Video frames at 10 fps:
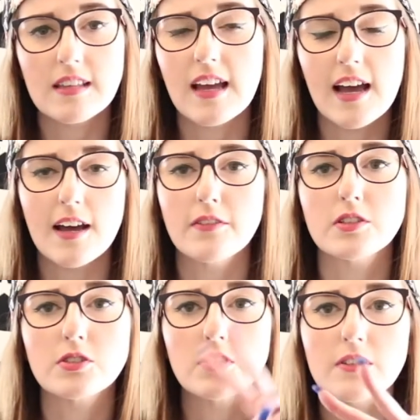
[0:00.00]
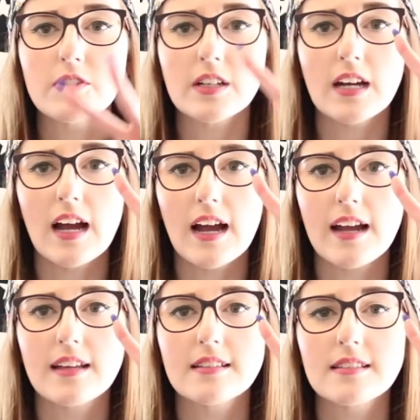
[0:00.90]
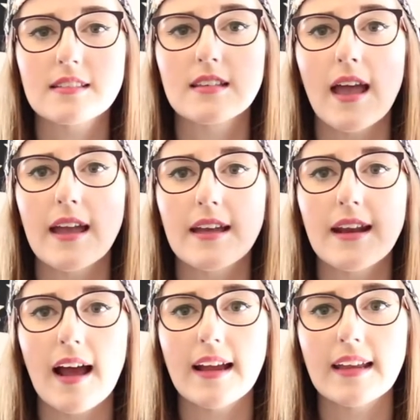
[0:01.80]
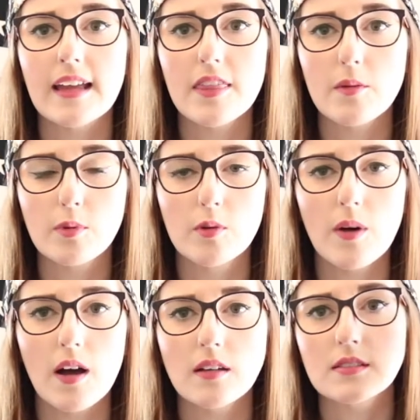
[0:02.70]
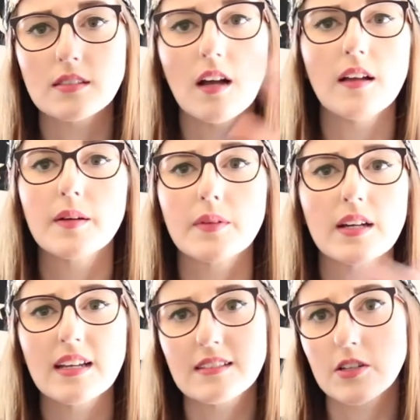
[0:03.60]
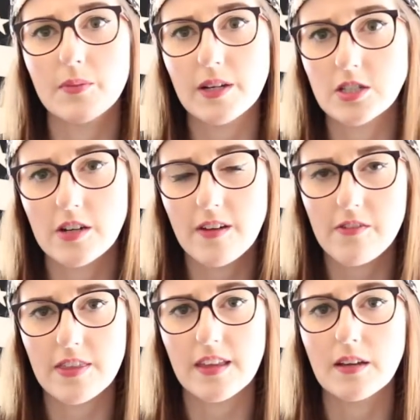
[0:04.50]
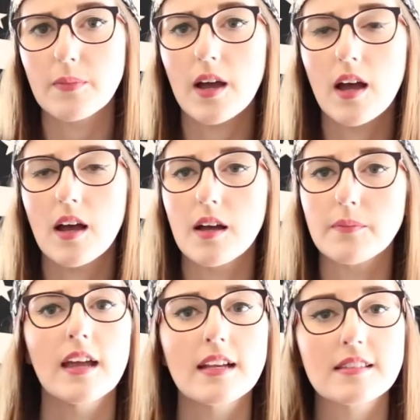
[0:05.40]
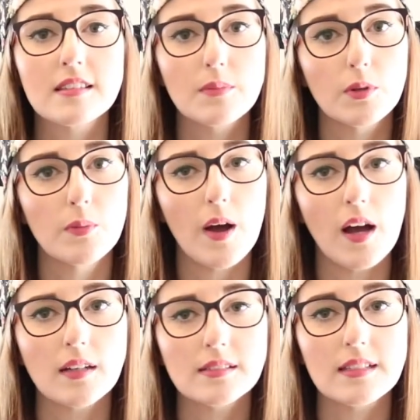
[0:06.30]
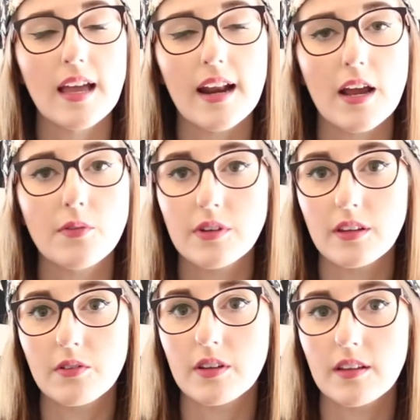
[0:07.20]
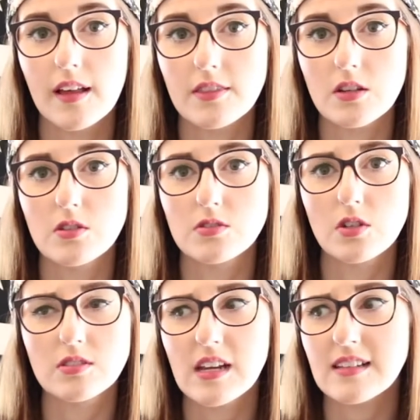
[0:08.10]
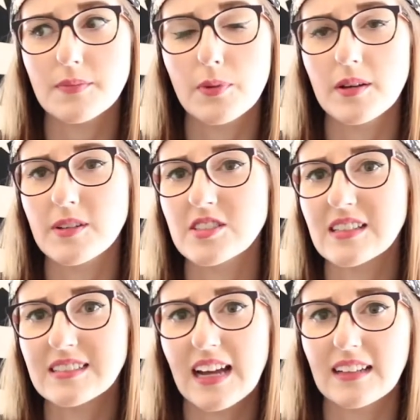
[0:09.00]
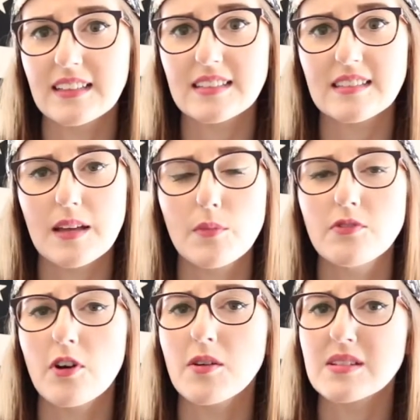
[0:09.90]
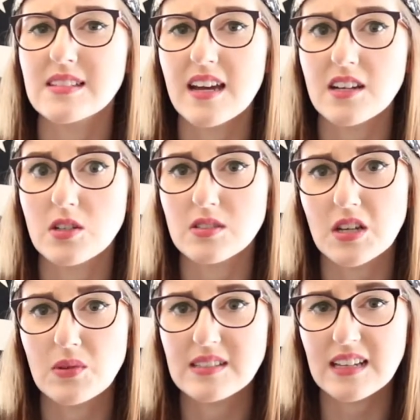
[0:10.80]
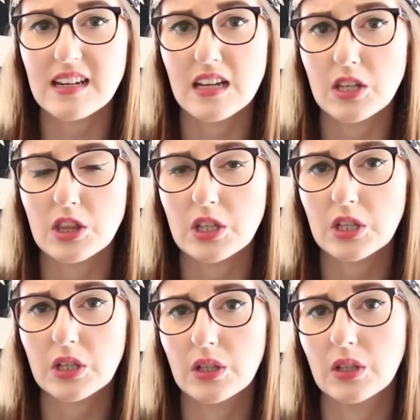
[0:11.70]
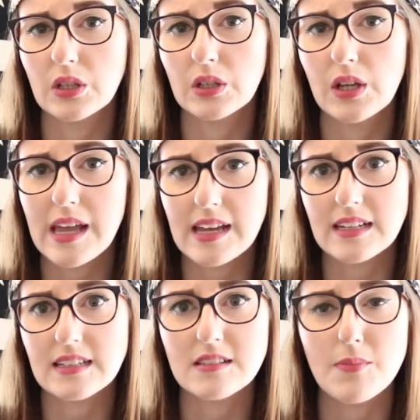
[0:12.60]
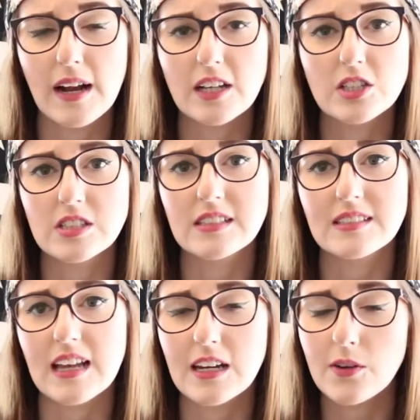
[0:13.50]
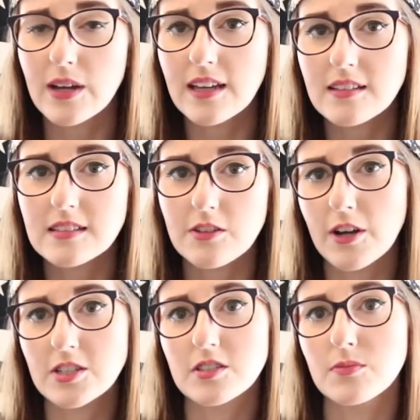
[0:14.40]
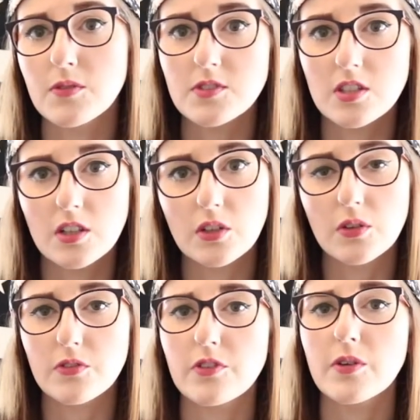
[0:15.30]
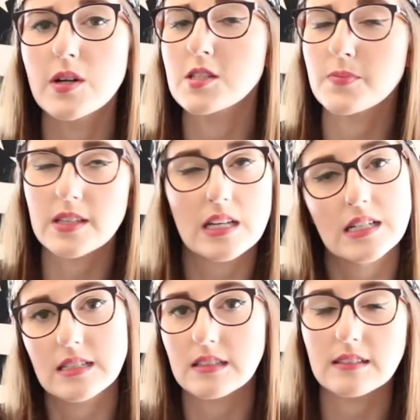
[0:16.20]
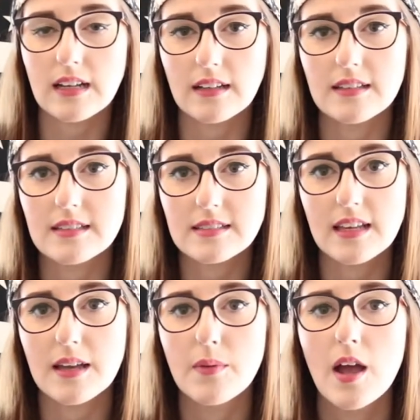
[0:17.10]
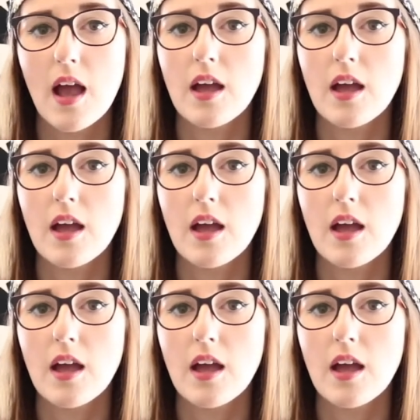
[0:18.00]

They have two different kinds. And I get the blue box. Oh, I'm going to insert a picture of everything, but it's the blue box, and I really, really like those. Those taste pretty much exactly the same. Before I was diagnosed, I was eating the Annie's mac and cheese anyways, so I just moved to the gluten-free ones, but they taste exactly the same.